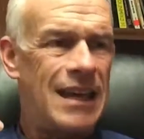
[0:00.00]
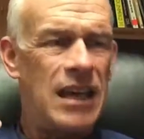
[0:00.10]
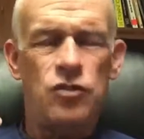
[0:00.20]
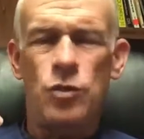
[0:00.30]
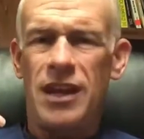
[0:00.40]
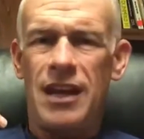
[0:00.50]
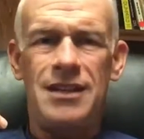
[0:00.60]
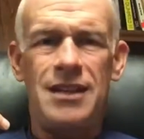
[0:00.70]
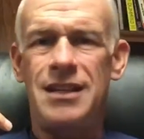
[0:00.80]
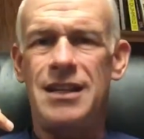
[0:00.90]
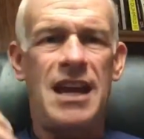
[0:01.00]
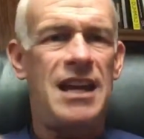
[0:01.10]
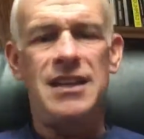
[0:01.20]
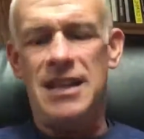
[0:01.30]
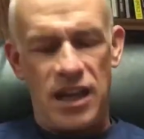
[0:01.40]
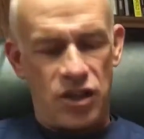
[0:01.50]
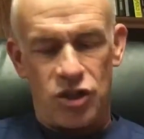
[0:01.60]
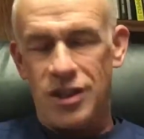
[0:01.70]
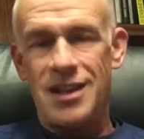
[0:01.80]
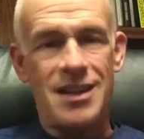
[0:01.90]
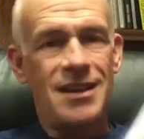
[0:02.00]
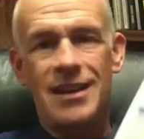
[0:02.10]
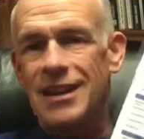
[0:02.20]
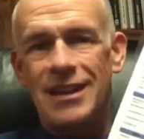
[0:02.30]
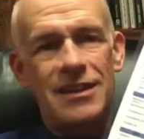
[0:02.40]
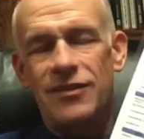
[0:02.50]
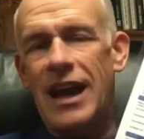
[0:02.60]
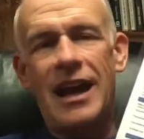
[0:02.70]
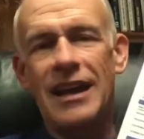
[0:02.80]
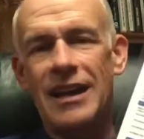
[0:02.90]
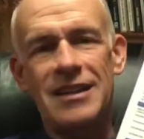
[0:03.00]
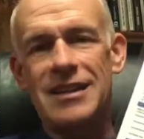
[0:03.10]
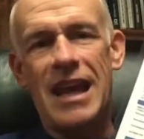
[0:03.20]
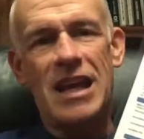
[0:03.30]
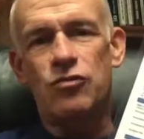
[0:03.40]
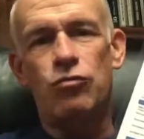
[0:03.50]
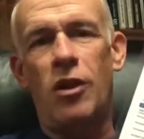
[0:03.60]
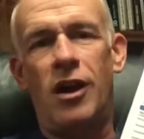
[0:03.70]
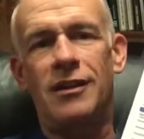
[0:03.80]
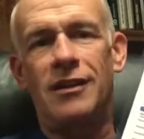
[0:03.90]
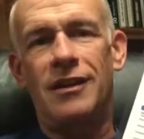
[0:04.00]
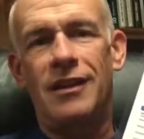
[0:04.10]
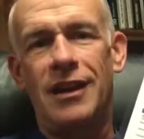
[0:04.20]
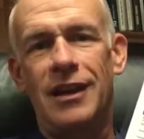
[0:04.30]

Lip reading: kids with ADD, ADHD, you've got to get this test run.